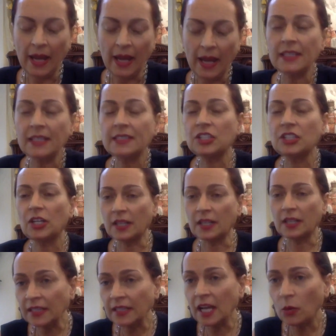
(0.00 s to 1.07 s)
And
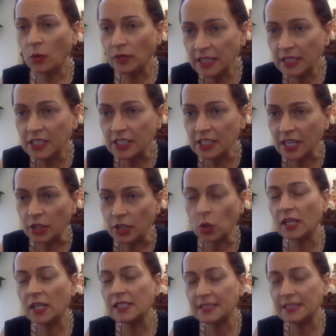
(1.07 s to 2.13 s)
right now in India, you
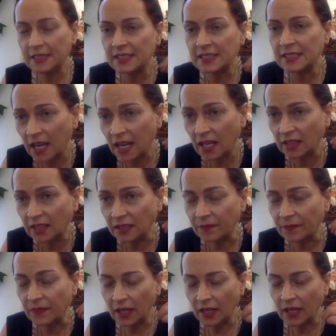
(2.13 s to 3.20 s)
can see sun
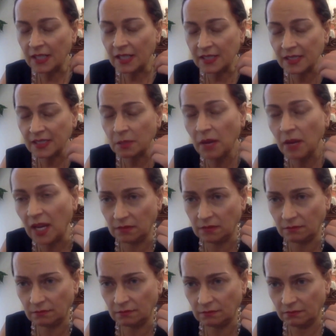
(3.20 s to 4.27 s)
as a
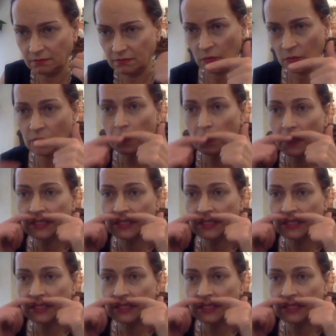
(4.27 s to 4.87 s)
man with a